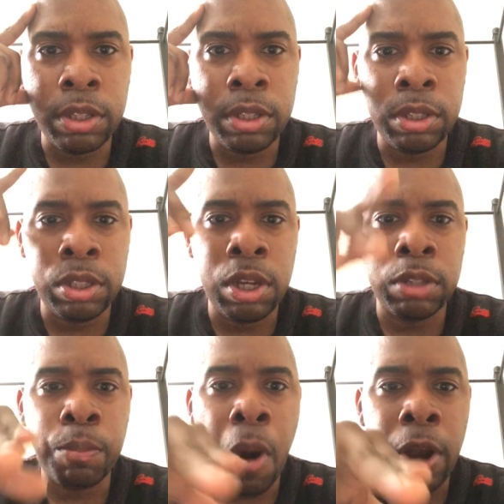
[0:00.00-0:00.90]
the
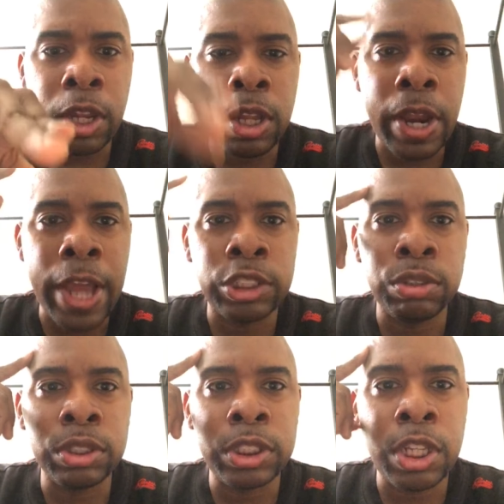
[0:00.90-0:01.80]
parking lot, as you
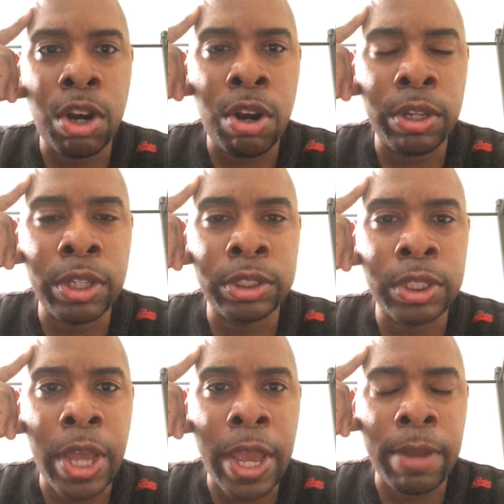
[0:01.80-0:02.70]
can see earlier
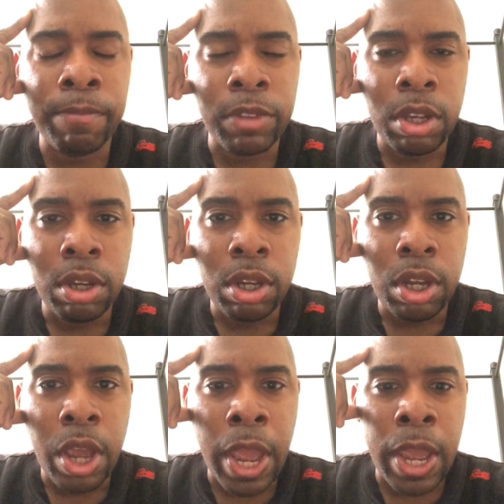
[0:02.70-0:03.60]
today,
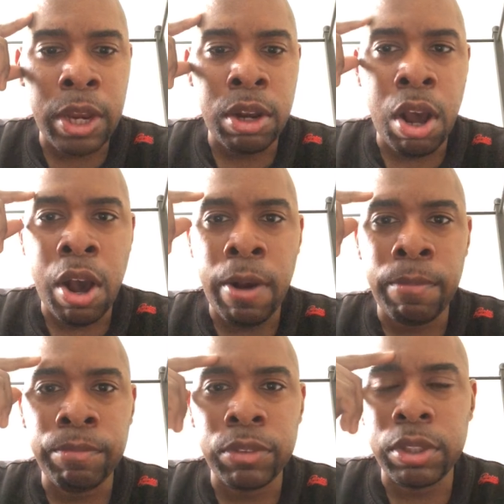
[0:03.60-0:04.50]
and
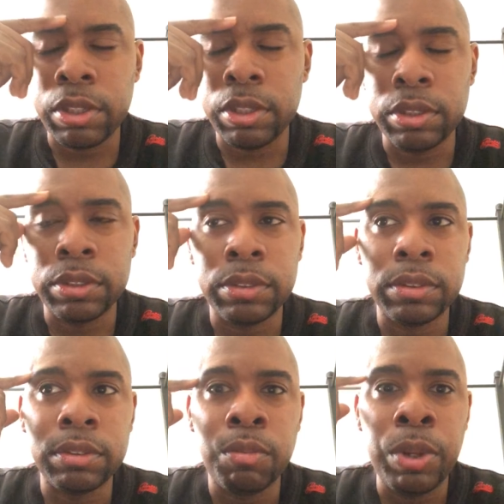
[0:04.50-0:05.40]
um,
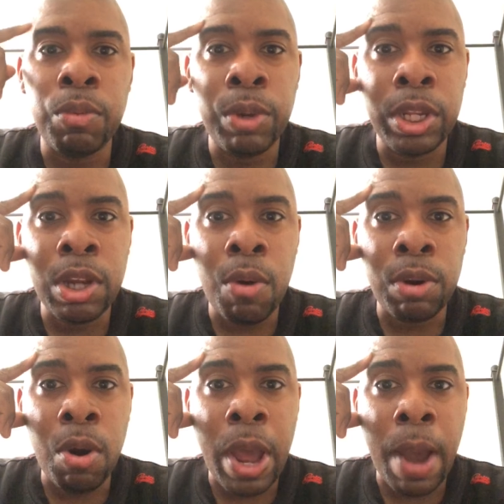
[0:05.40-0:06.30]
we really don't
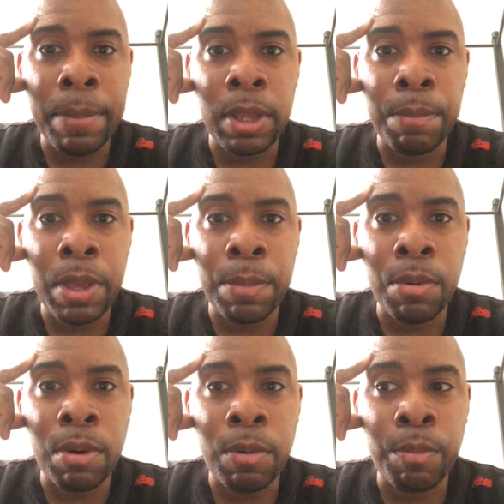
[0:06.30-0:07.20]
know how many
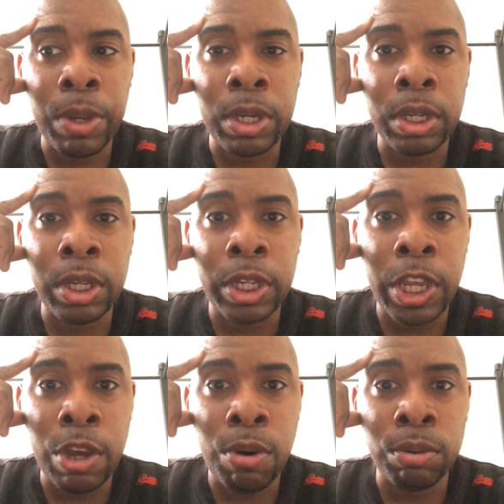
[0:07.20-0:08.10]
people been
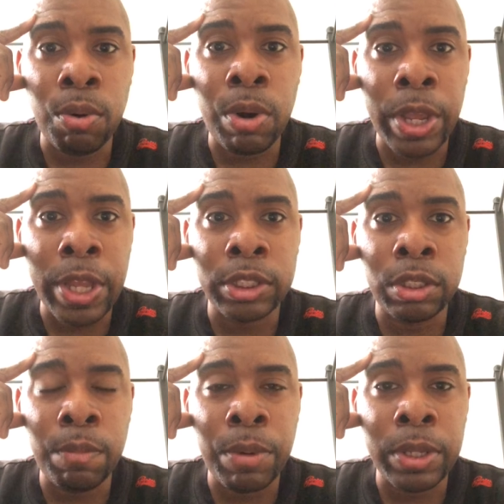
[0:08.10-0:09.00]
killed or
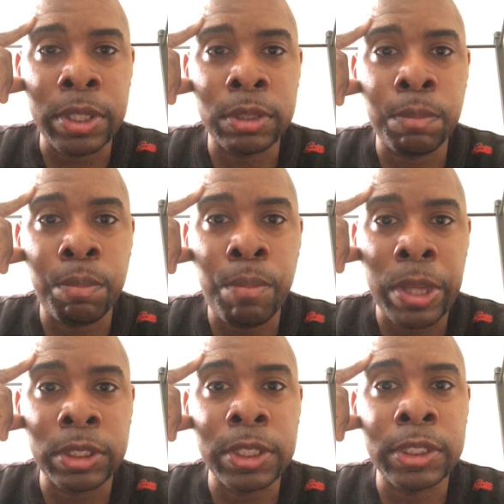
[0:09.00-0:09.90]
injured, but it's
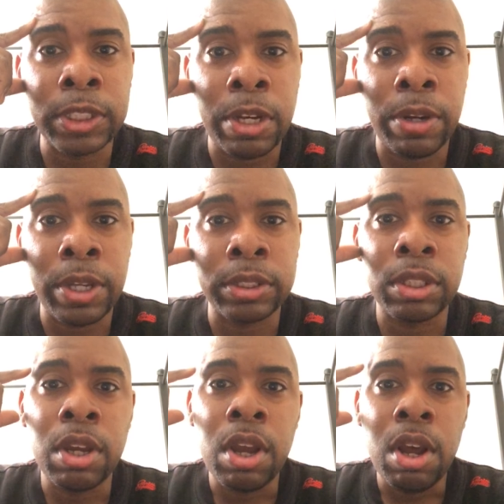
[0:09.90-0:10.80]
basically serious.
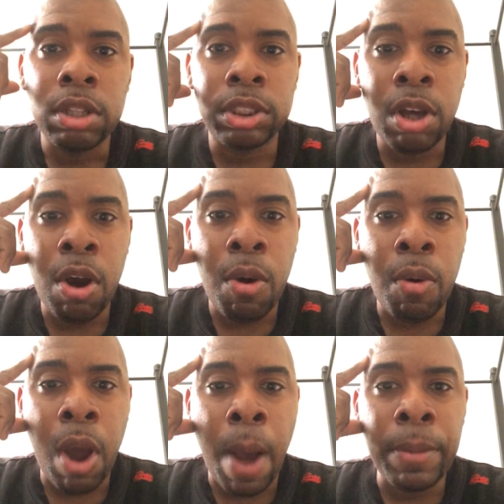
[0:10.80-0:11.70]
So
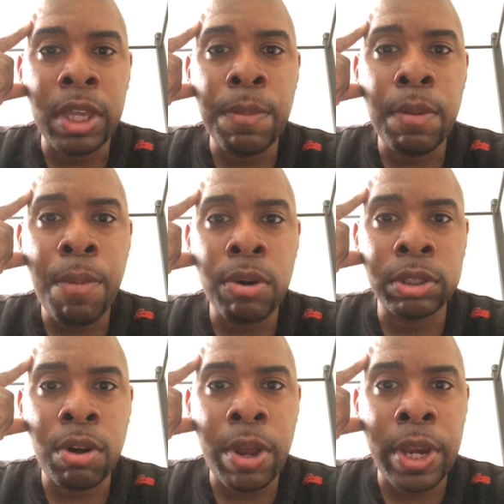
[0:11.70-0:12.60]
I'm gonna keep you posted
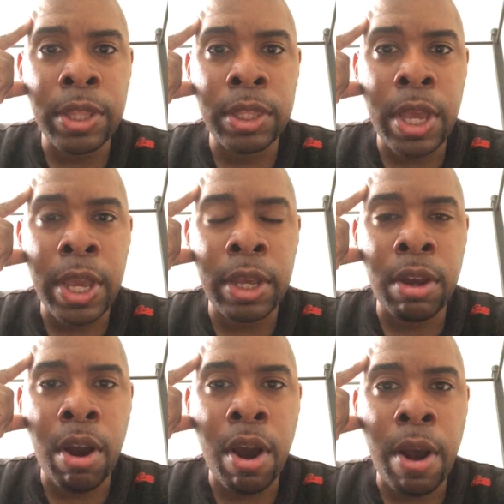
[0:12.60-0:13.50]
on anything.
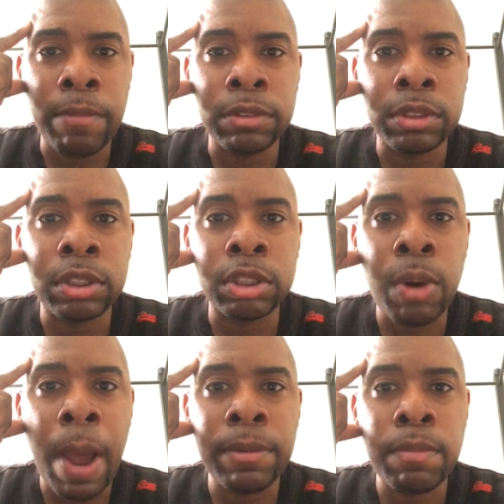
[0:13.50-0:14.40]
Um,
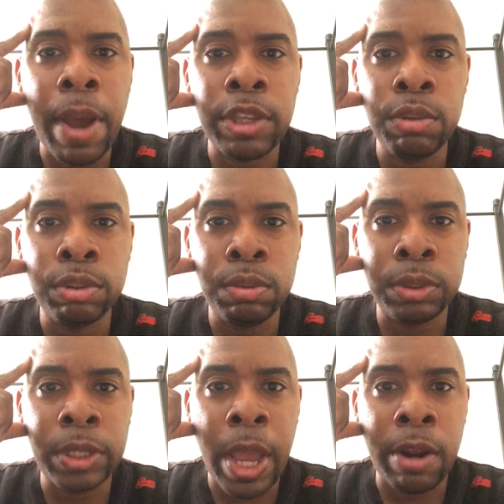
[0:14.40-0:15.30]
subscribe to my YouTube
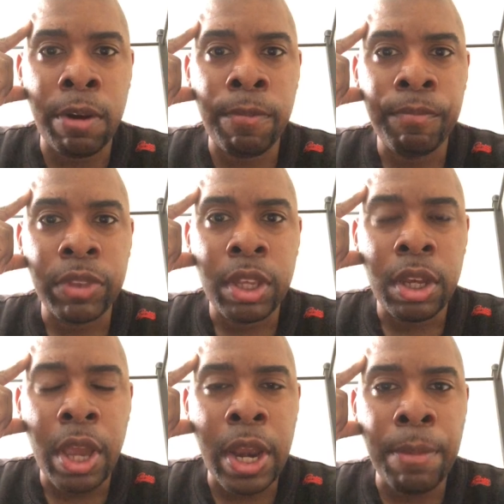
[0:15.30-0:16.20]
channel,
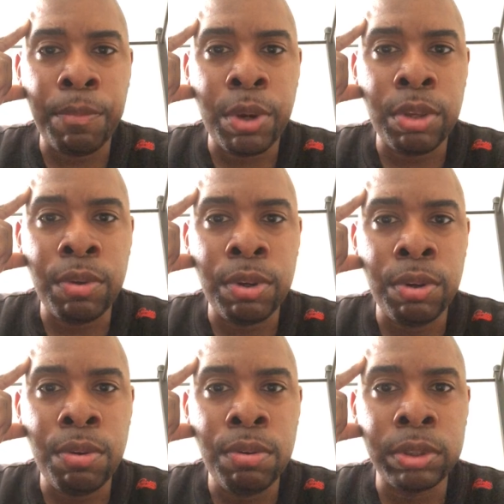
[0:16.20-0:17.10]
and I will bring you
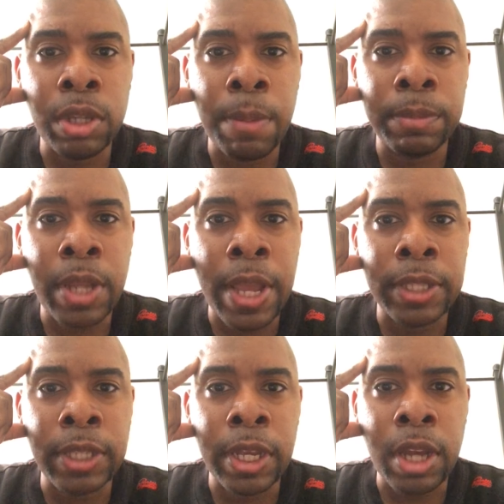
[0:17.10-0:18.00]
news, updates,
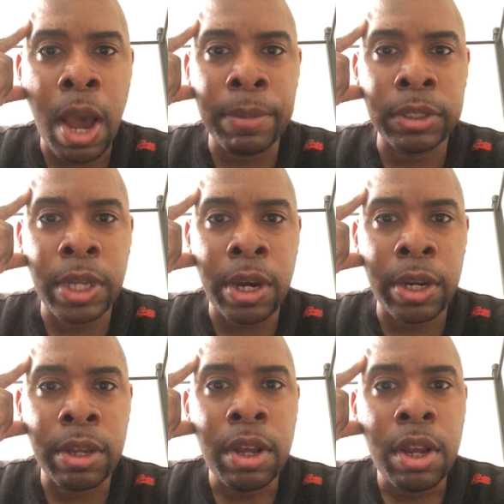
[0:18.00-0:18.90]
and commentary.
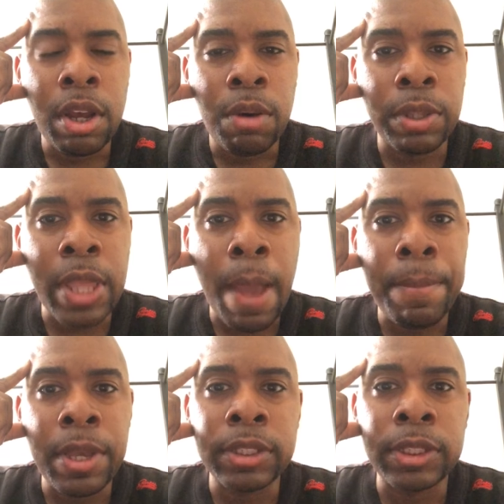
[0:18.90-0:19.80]
With that
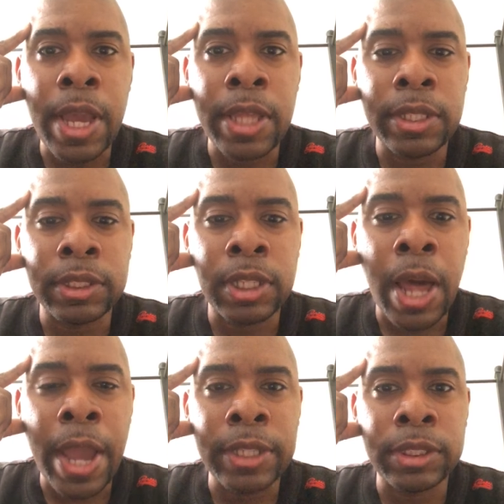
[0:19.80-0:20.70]
being said, this is
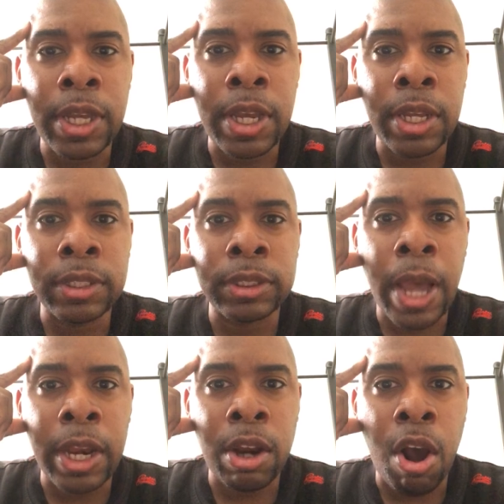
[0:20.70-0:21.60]
Lions Den
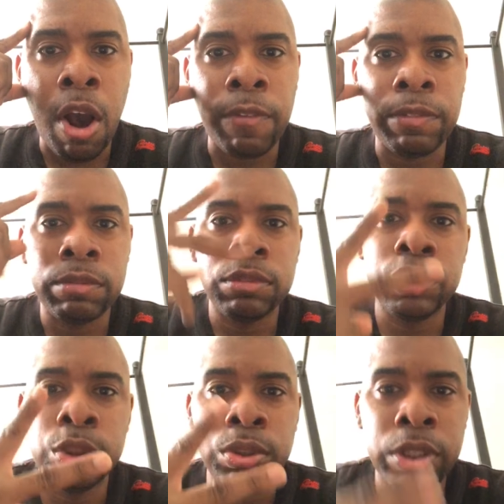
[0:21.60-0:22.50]
signing off.
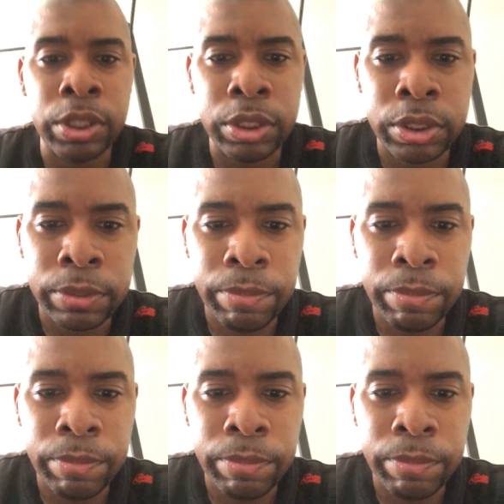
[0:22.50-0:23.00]
Deuces.